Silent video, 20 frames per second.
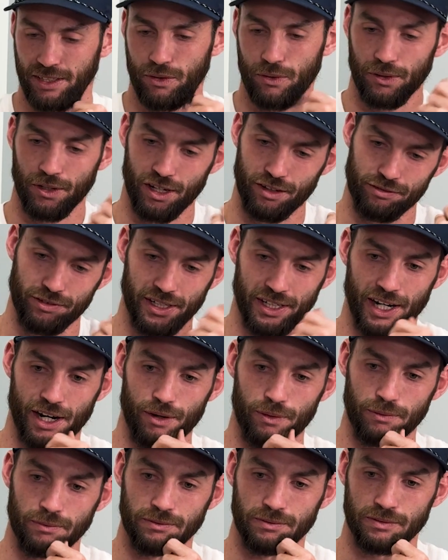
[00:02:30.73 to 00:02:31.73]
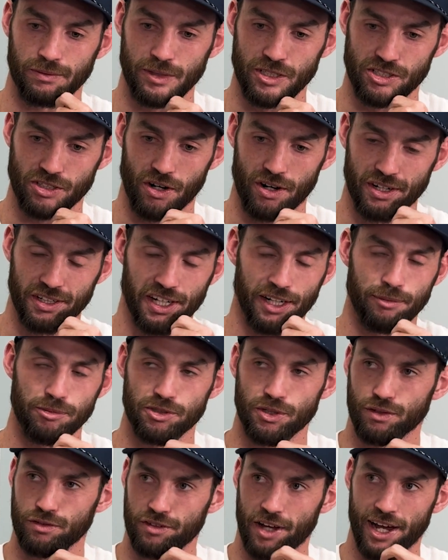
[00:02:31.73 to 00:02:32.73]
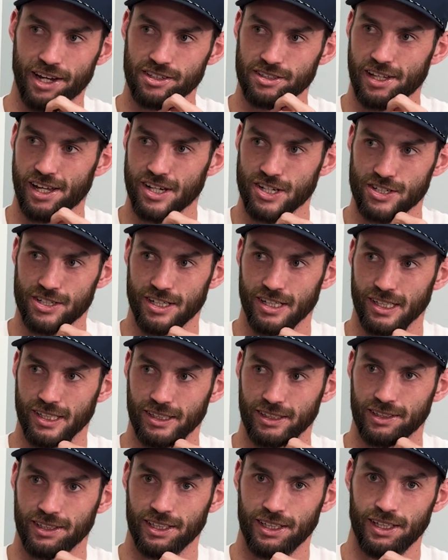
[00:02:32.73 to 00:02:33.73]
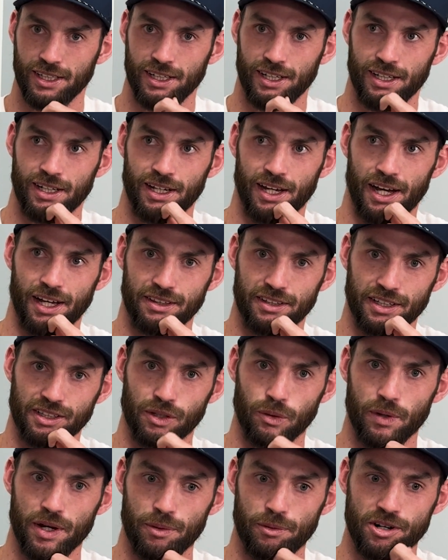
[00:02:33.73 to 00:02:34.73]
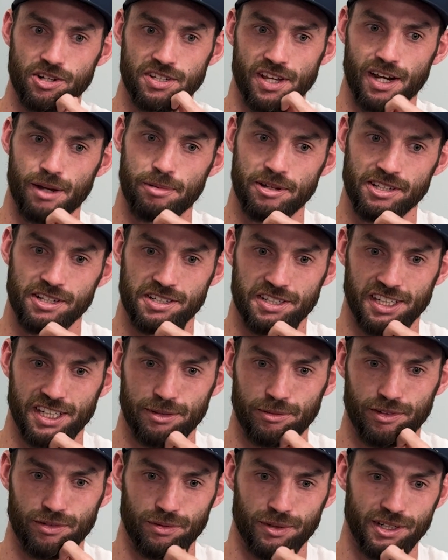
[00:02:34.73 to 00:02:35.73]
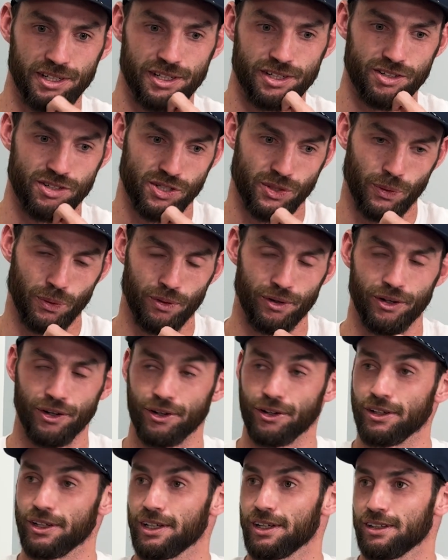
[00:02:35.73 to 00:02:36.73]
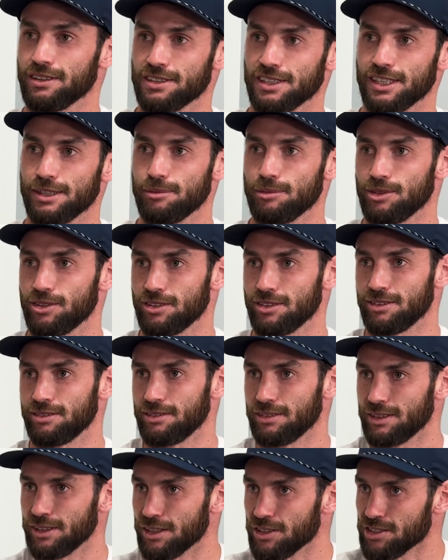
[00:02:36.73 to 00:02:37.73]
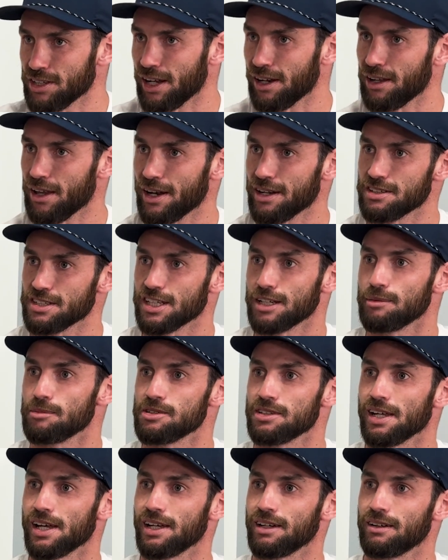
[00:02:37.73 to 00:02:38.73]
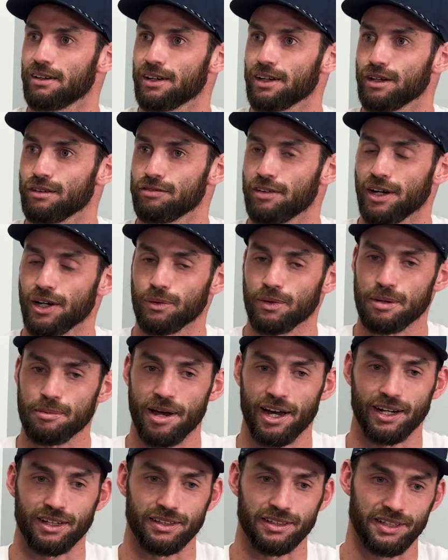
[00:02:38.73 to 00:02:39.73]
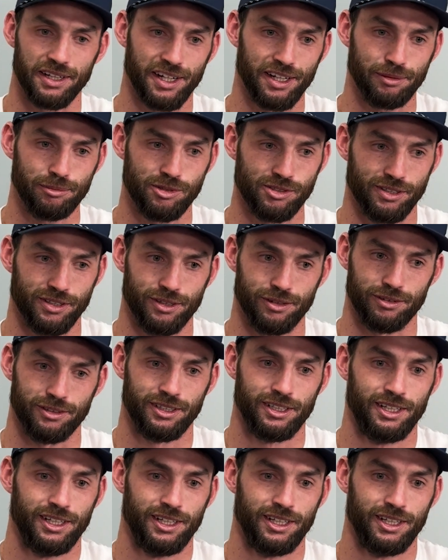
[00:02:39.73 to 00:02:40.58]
going off like how we started games so fast last year, and I think the way we're set up as a team, if we can score early on teams, there's not a lot of teams that are going to find a way back in the game. So